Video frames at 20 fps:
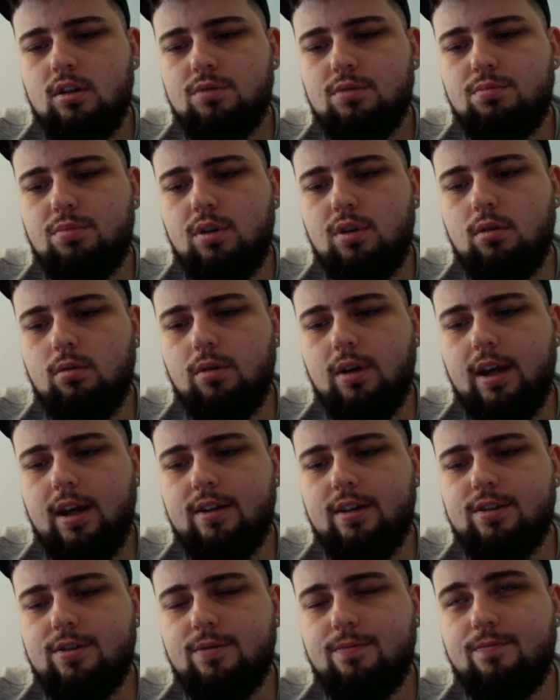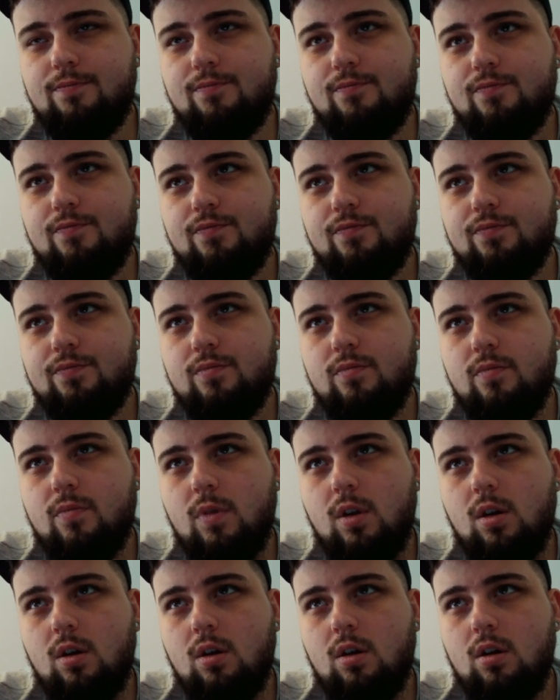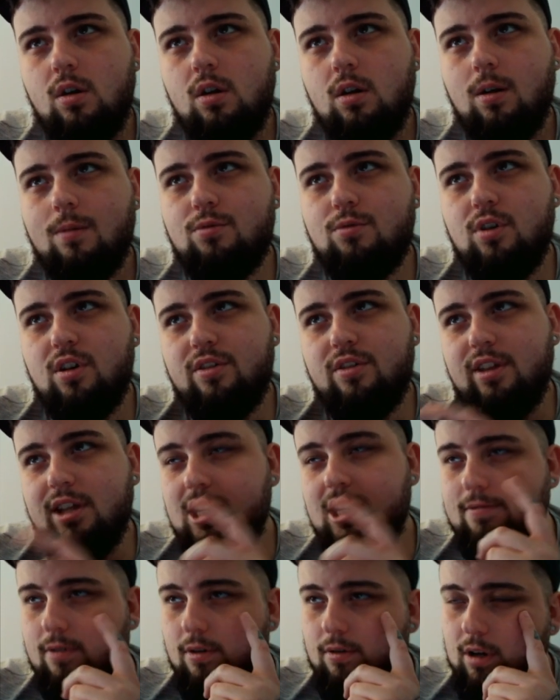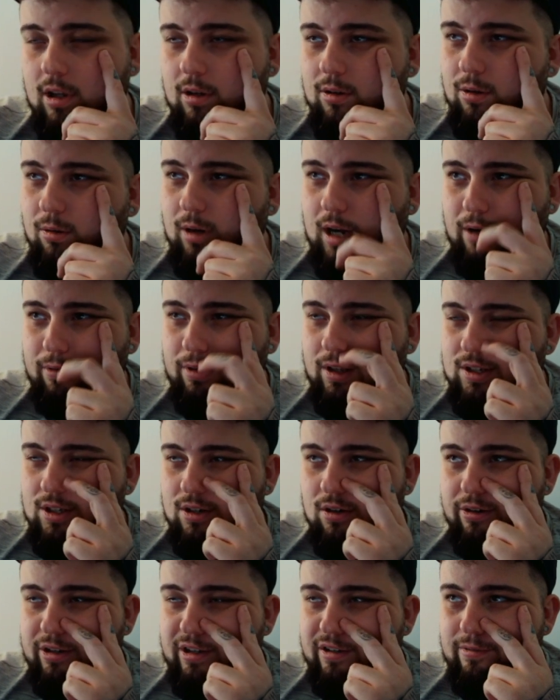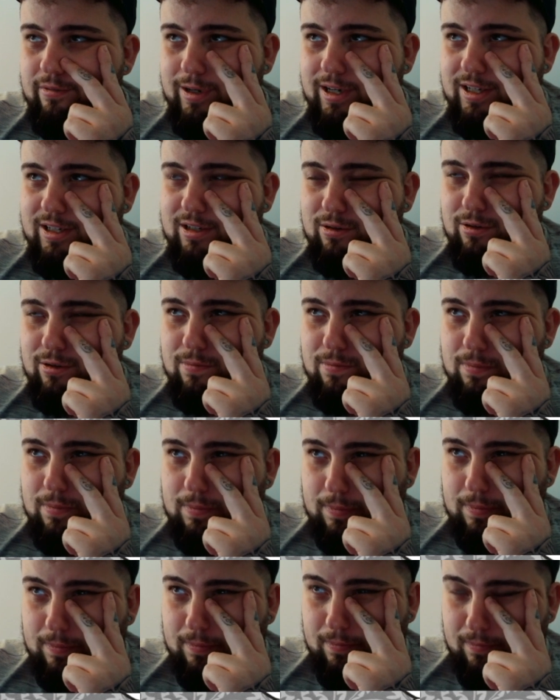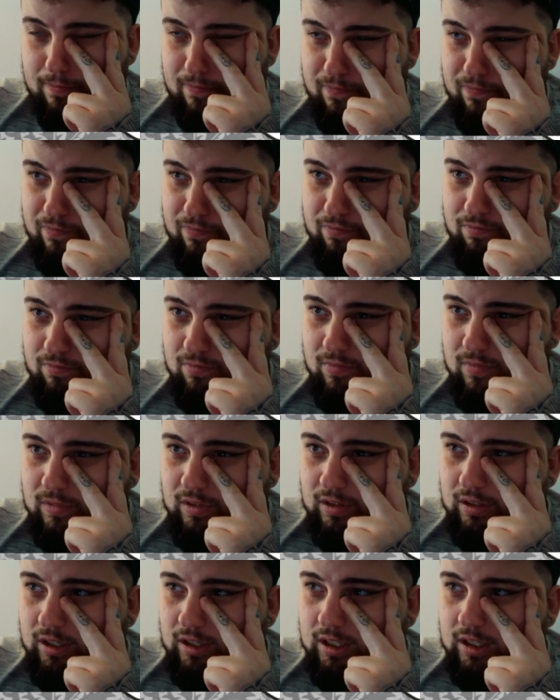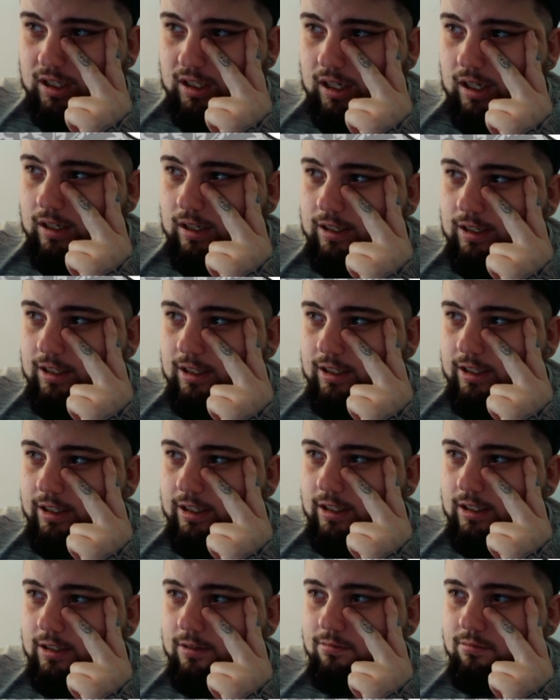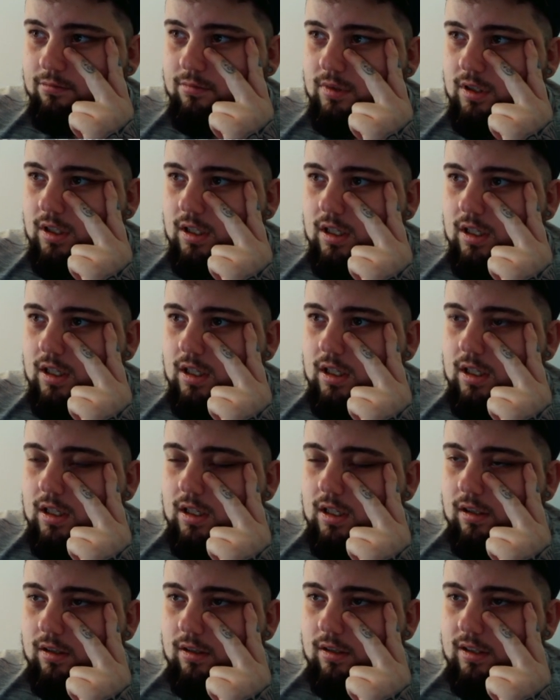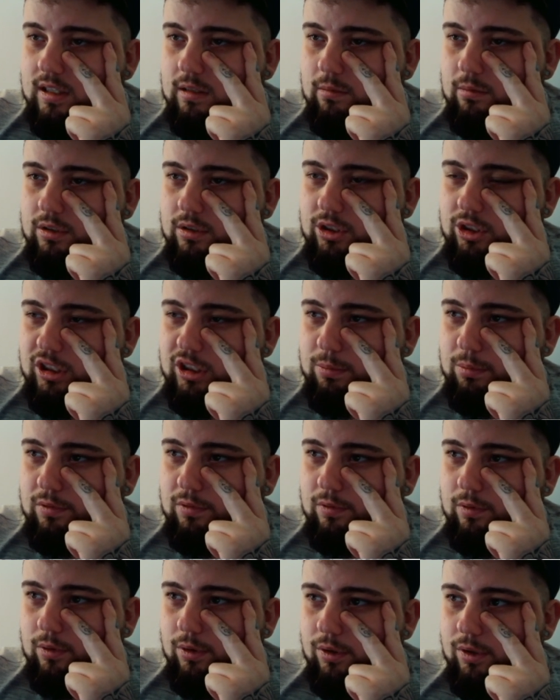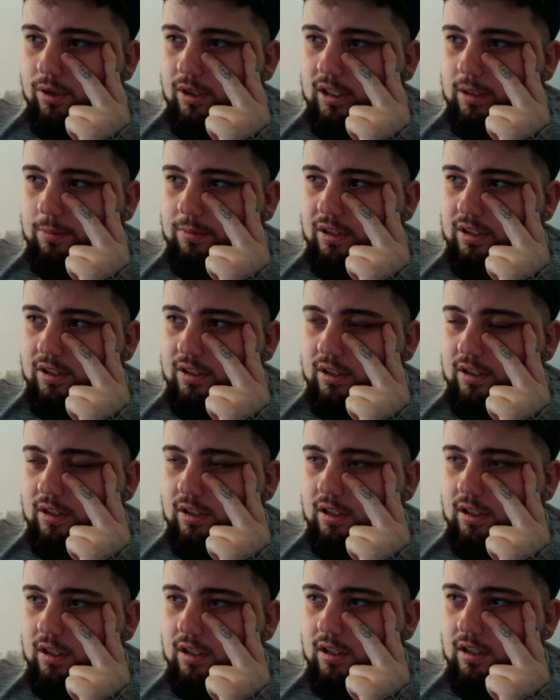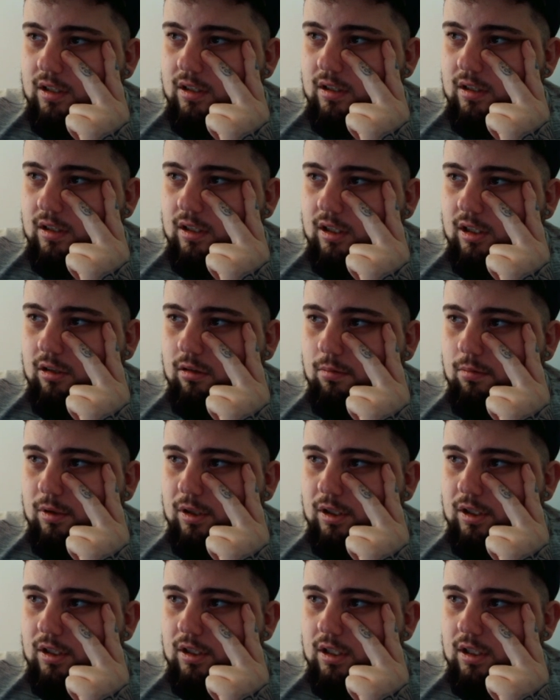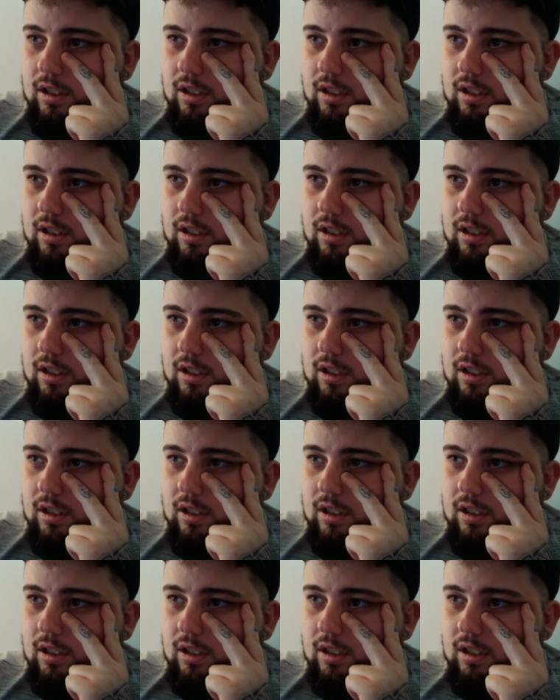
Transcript: Pure guess. I'm trying to think of a local area that's got a give way sign. So there's that one just before you come into Holborn.